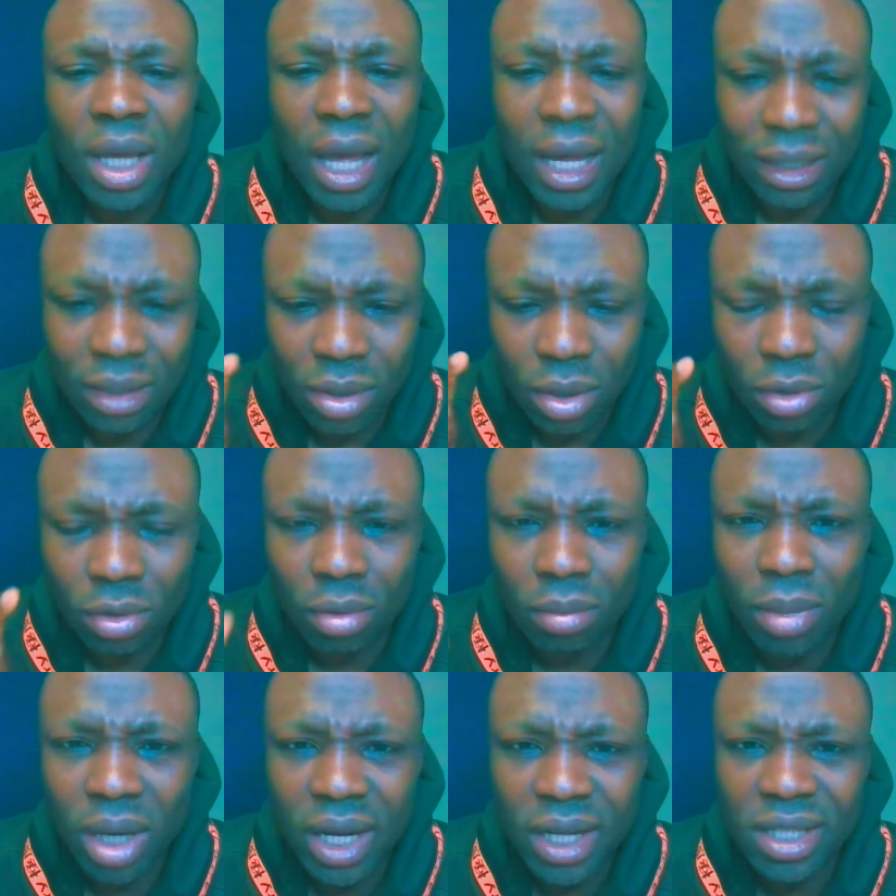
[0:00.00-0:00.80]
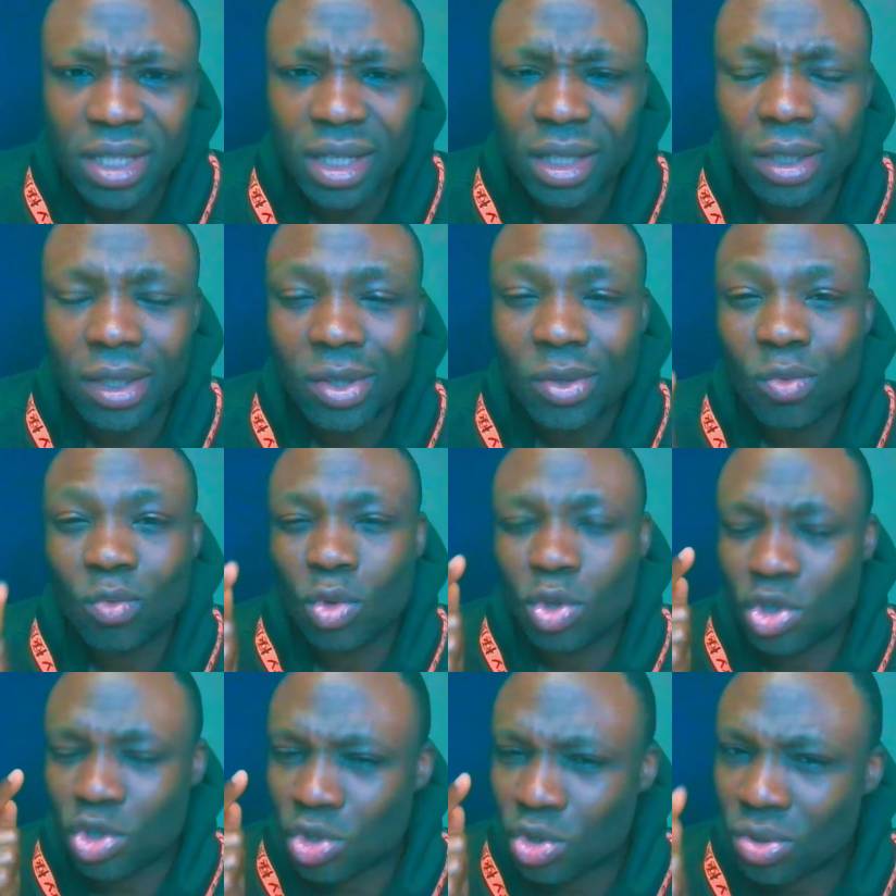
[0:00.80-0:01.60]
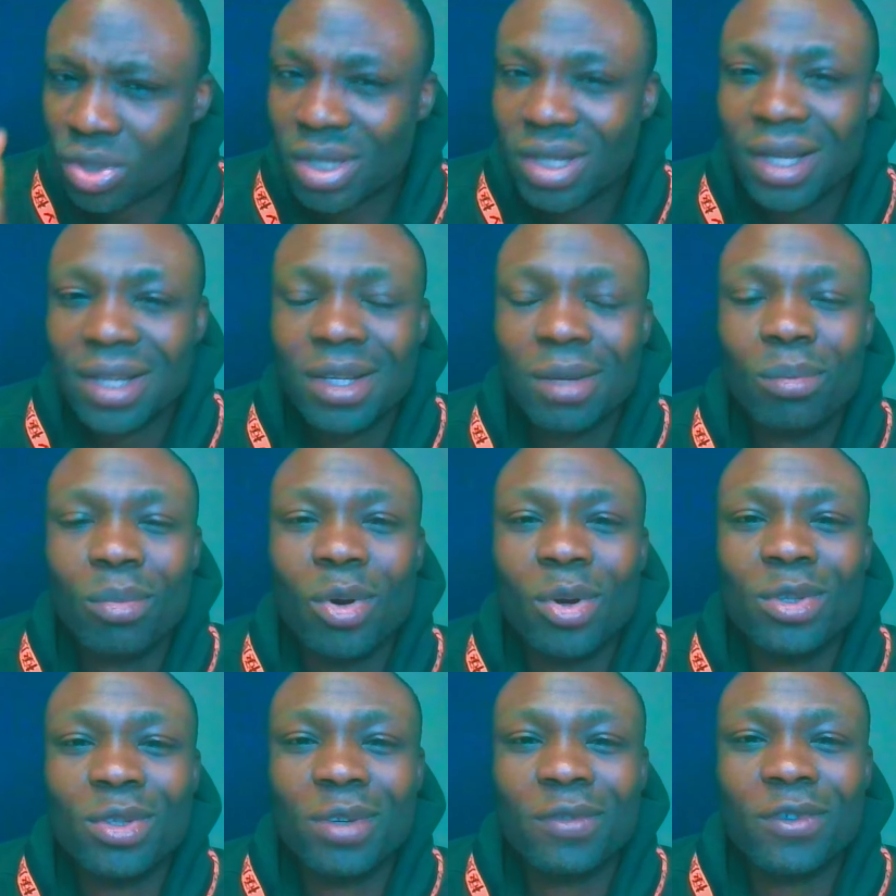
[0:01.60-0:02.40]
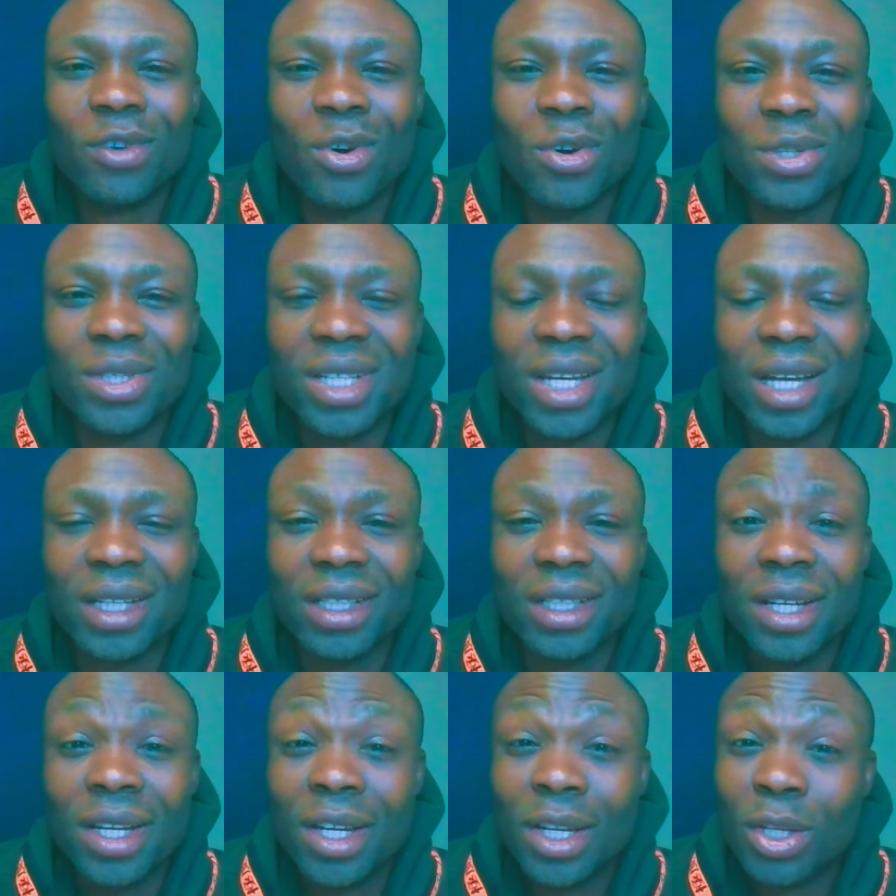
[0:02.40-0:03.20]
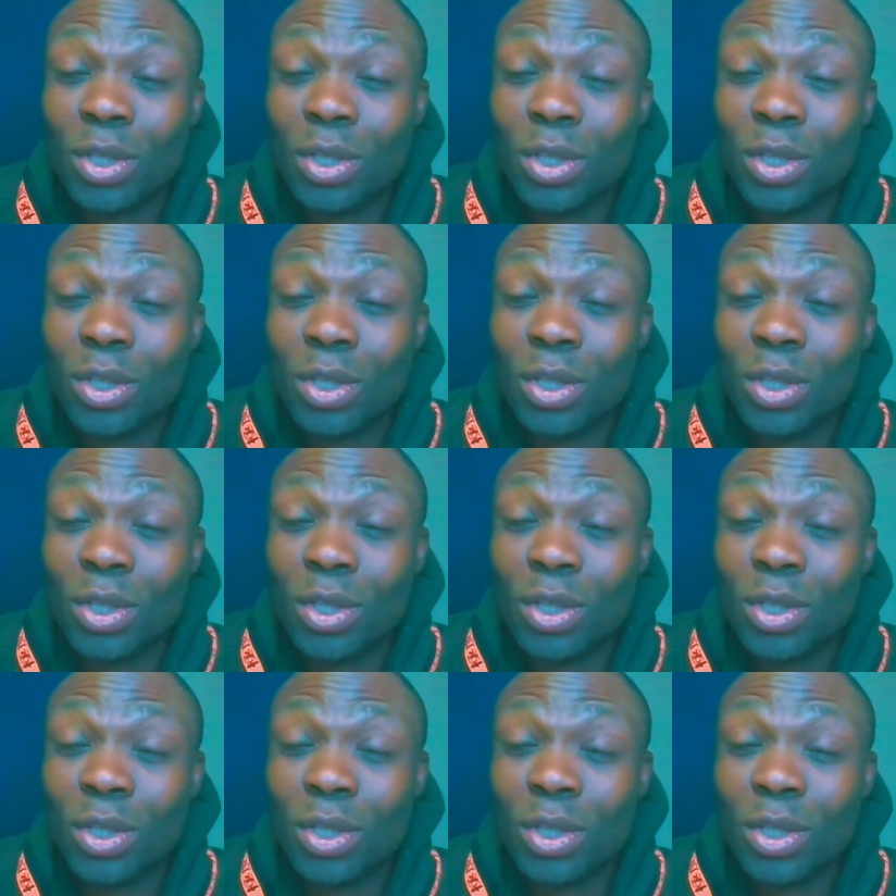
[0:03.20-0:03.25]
And God Almighty uses as a point of contact